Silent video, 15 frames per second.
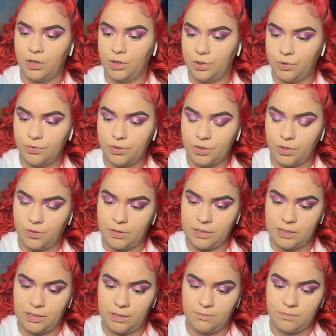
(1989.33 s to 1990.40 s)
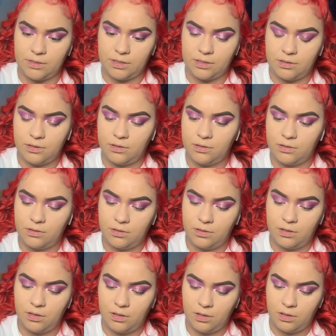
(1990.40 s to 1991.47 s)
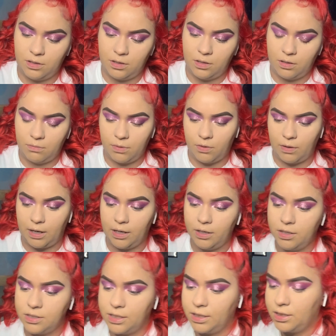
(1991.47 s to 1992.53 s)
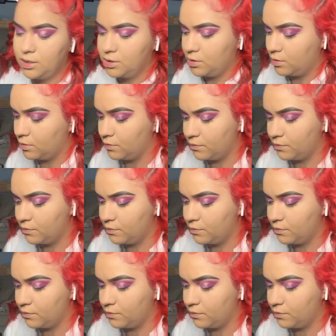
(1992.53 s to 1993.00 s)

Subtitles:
loose though, it seems. Bro, how do you take these off?